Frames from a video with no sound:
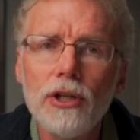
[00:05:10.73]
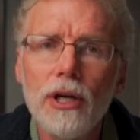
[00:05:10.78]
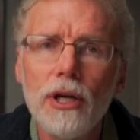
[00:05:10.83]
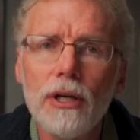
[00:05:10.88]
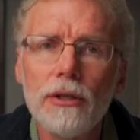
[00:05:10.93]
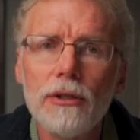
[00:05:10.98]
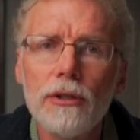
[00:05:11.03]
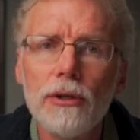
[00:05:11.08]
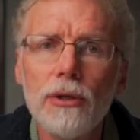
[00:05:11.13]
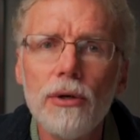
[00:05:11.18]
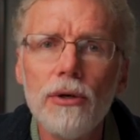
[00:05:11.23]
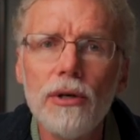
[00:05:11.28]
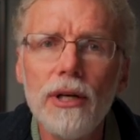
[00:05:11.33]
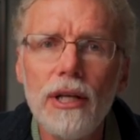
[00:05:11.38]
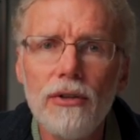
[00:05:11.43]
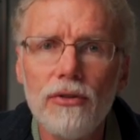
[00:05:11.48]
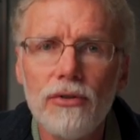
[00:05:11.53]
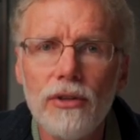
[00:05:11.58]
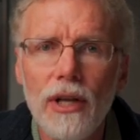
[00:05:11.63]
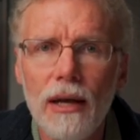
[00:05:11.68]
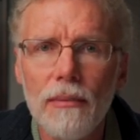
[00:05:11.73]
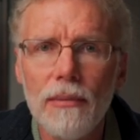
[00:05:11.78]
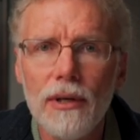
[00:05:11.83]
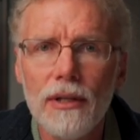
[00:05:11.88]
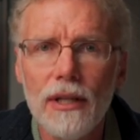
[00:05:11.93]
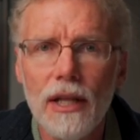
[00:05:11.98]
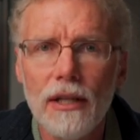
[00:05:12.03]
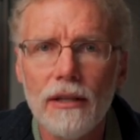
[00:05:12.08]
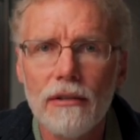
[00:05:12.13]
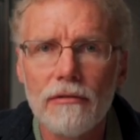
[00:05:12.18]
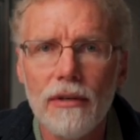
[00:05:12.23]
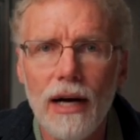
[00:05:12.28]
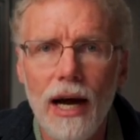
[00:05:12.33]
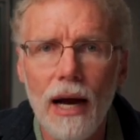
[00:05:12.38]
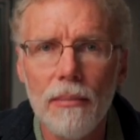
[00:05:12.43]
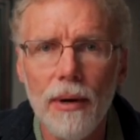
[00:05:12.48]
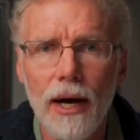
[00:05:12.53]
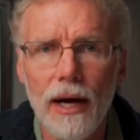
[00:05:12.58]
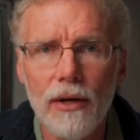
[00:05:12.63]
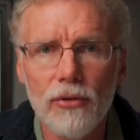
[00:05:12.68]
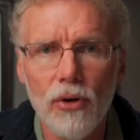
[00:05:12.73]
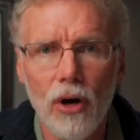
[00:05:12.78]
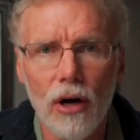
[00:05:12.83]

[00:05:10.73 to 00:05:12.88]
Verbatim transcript: concluding statement that the rabbis